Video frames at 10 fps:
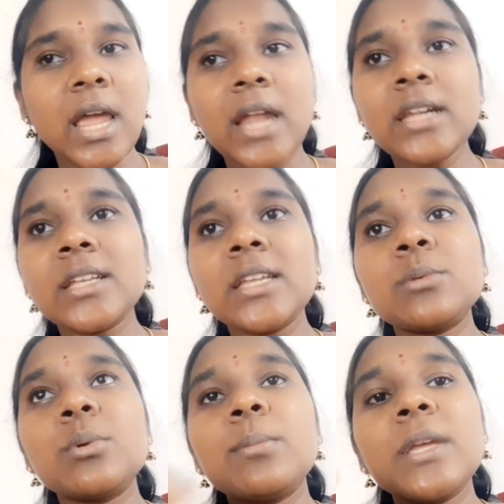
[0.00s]
and it
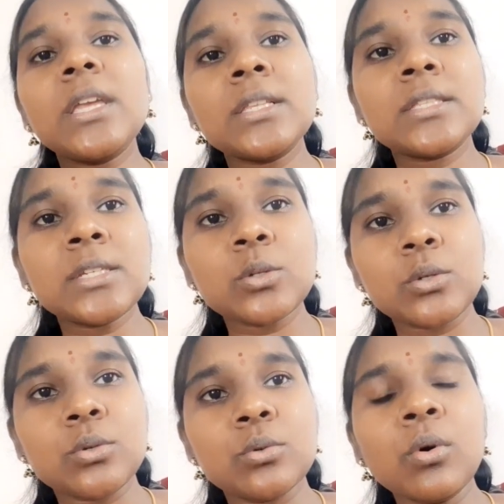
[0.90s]
will be easy to
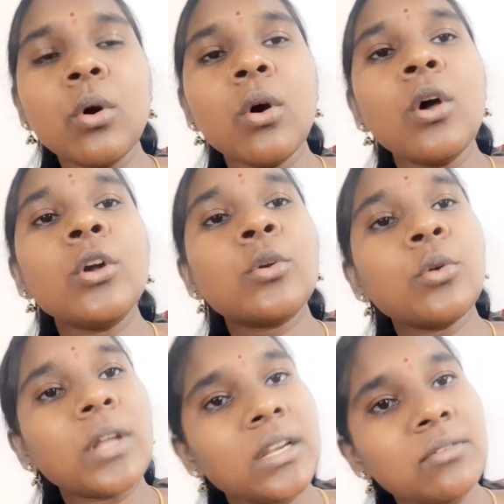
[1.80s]
you
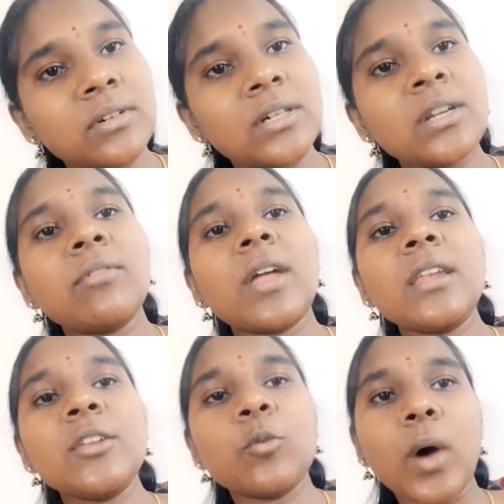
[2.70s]
to deliver
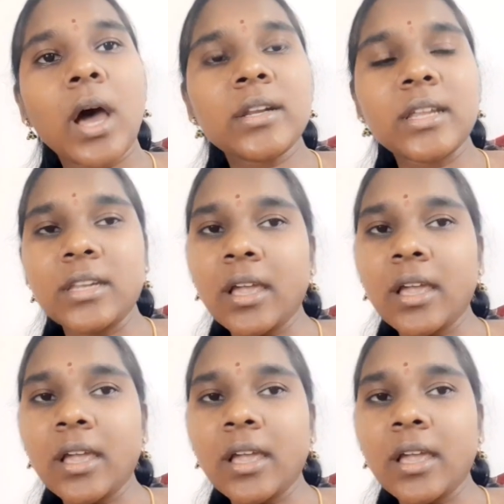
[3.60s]
when you are in a